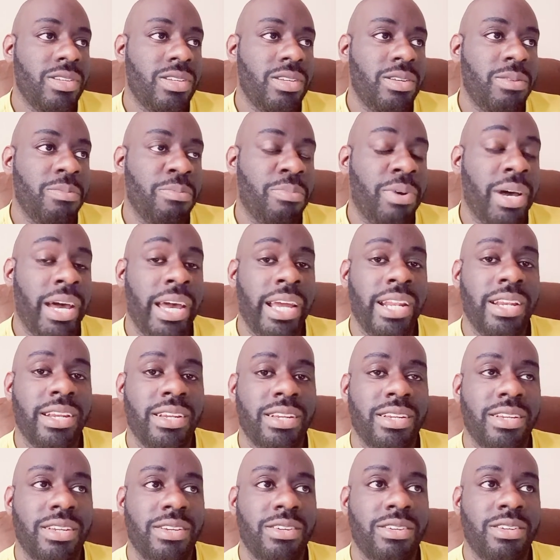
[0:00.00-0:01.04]
But
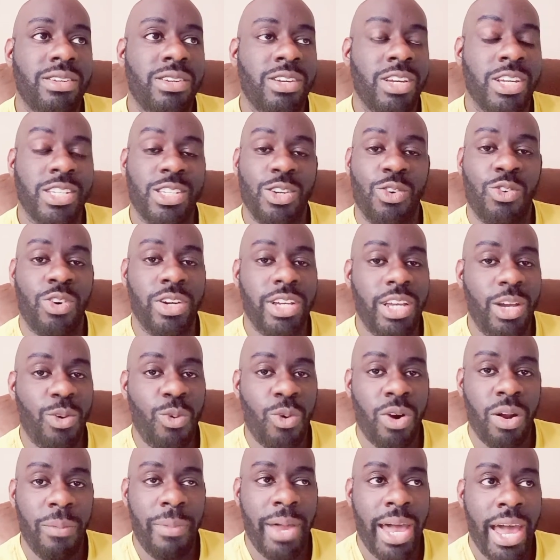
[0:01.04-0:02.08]
it's a rookie
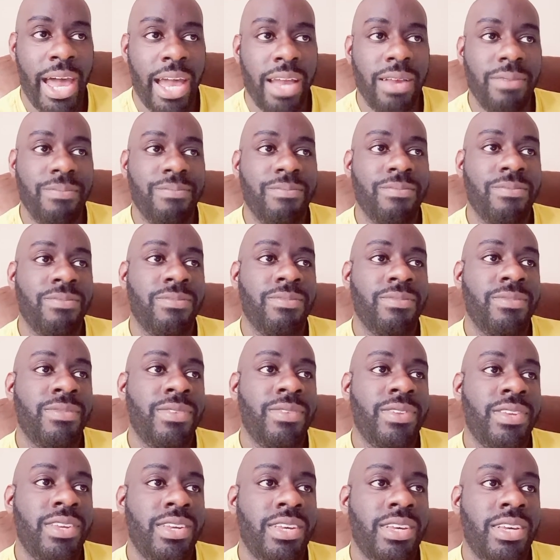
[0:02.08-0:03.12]
quarterback
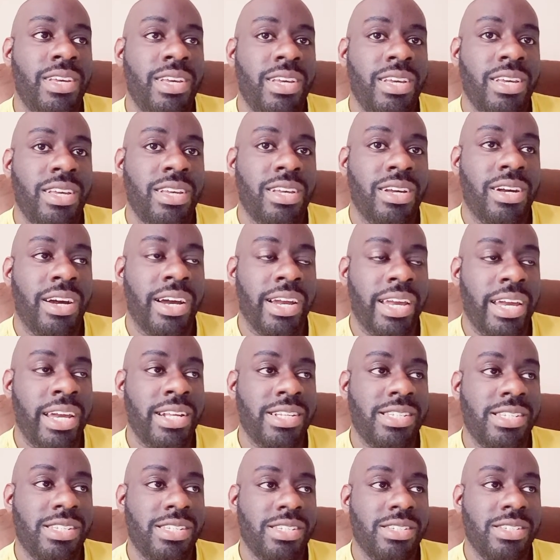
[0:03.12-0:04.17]

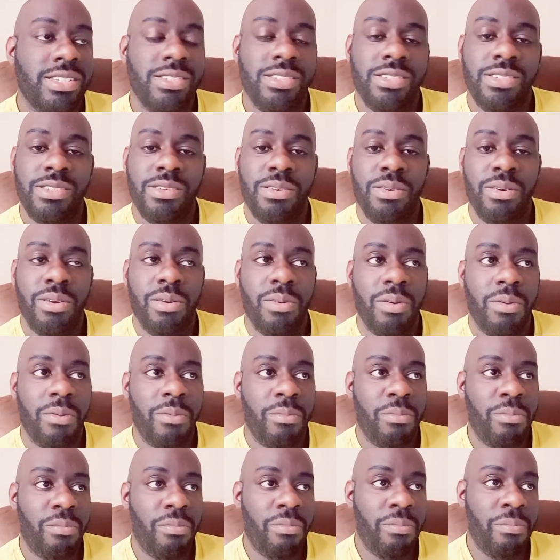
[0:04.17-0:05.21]
against
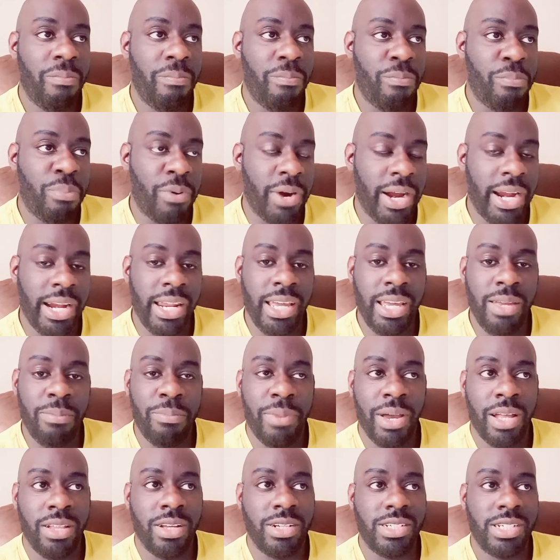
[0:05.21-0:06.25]
Brady,
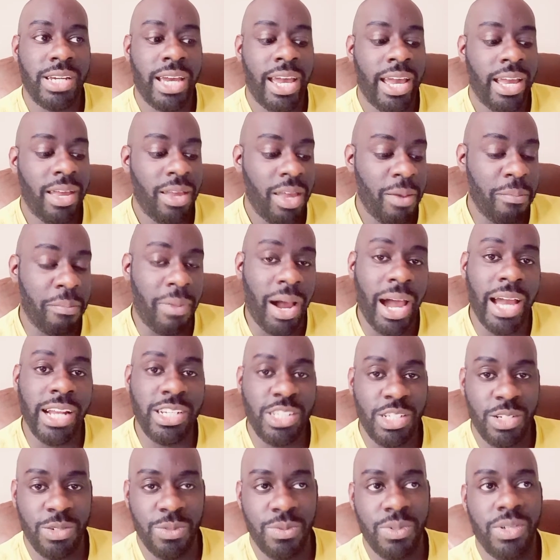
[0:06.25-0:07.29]
Belichick, and mind
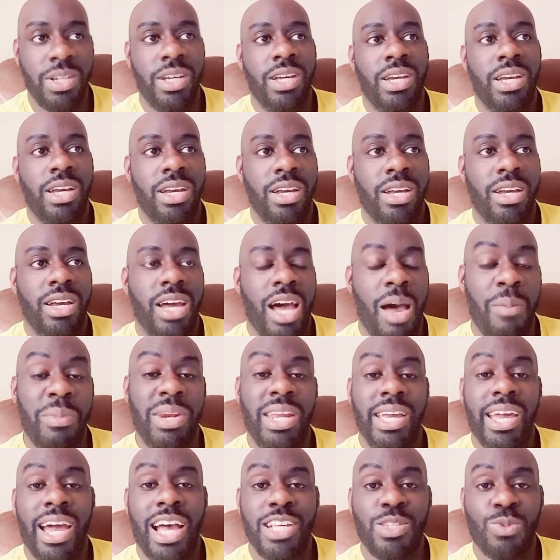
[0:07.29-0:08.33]
you, how many
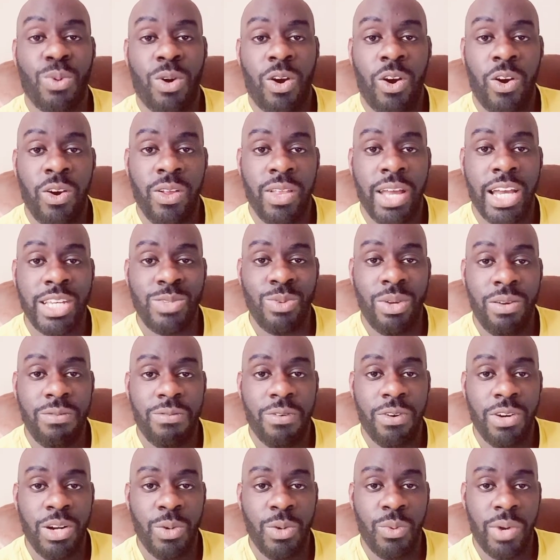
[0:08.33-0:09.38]
guys were hurt last week
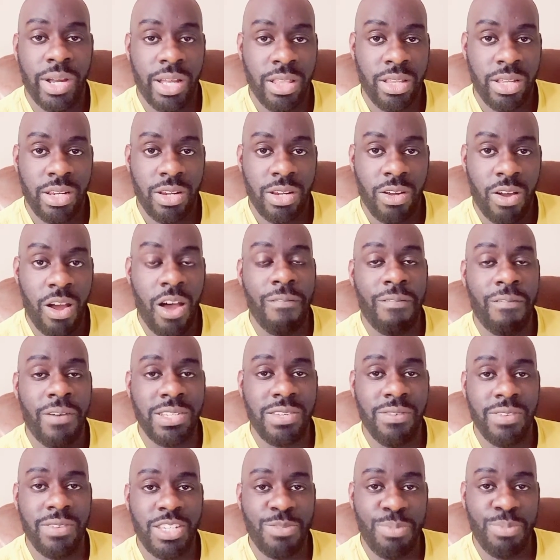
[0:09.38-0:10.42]
for New England,
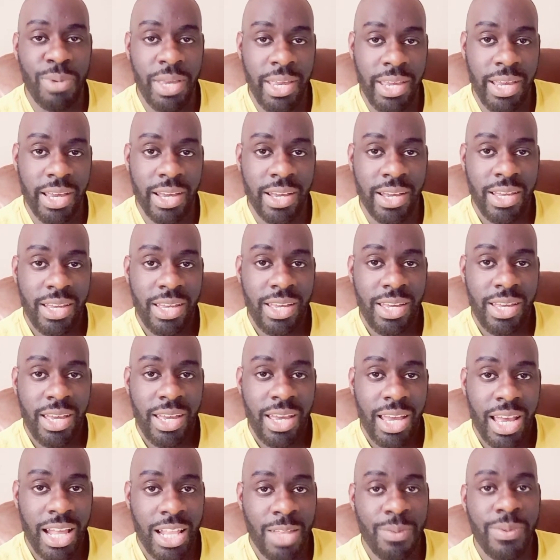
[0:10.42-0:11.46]
offensively speaking?
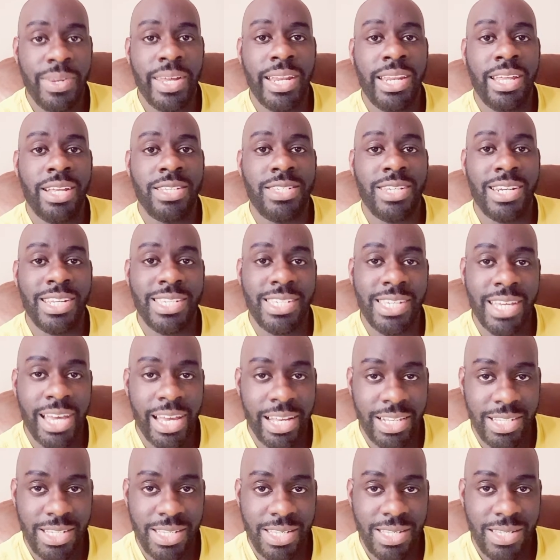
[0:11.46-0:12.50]
And look what they did to the
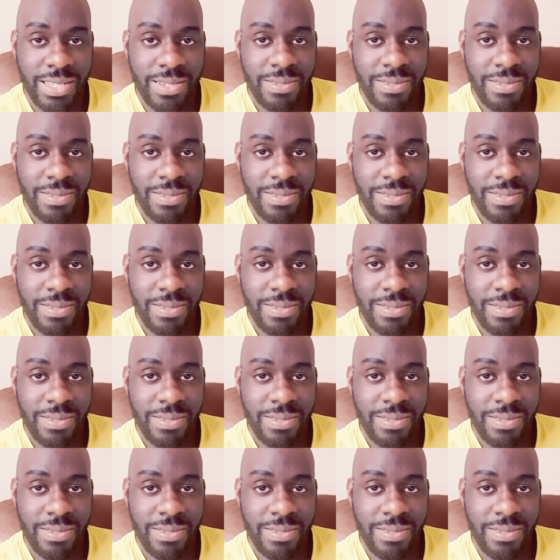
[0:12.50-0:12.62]
Saints.